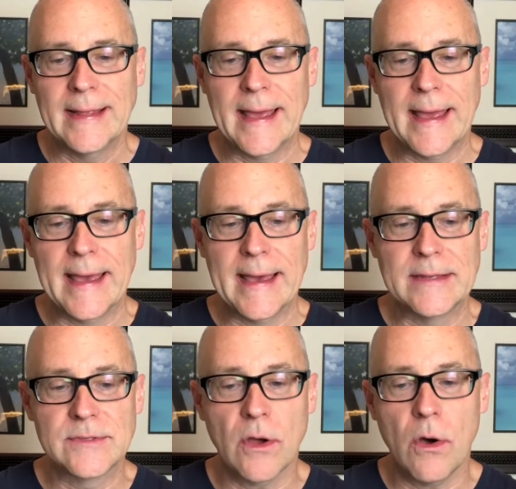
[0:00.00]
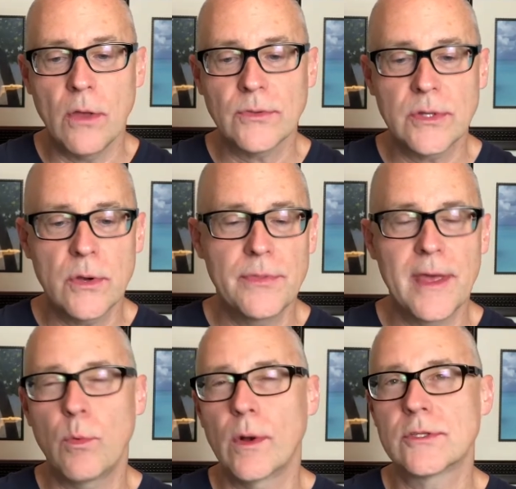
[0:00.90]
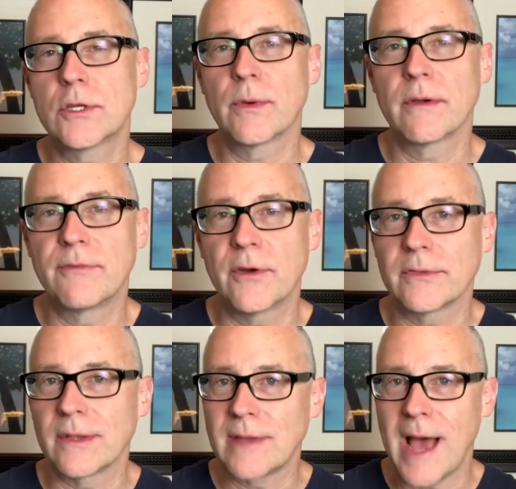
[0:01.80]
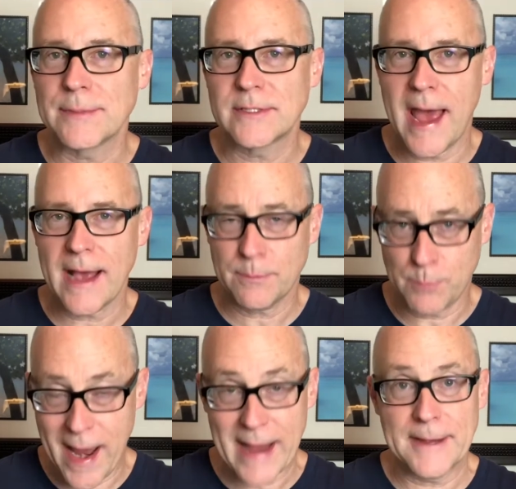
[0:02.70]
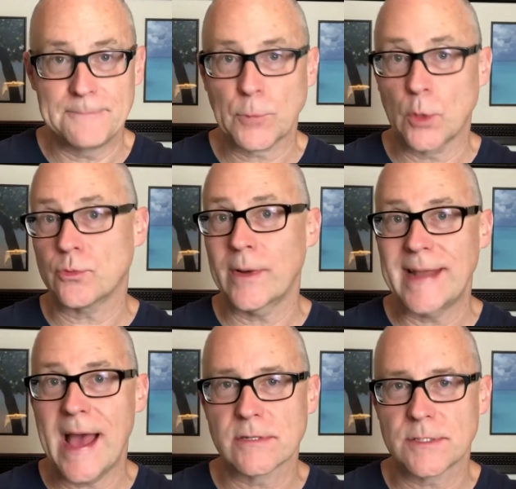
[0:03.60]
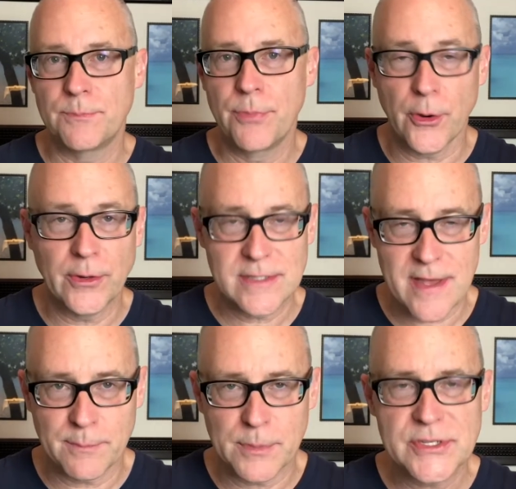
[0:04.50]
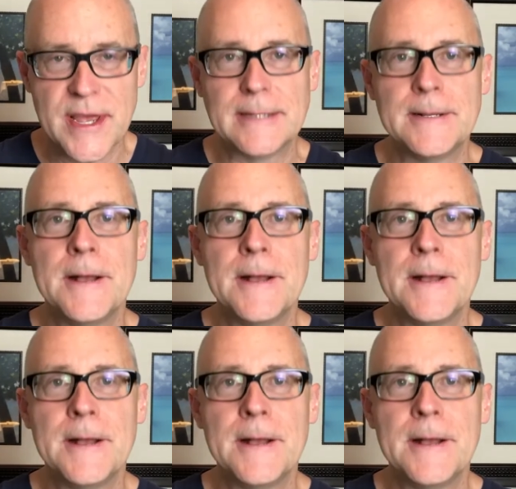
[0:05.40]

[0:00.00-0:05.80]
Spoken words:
And also, they want to revert the top tax bracket, which right now is 37%,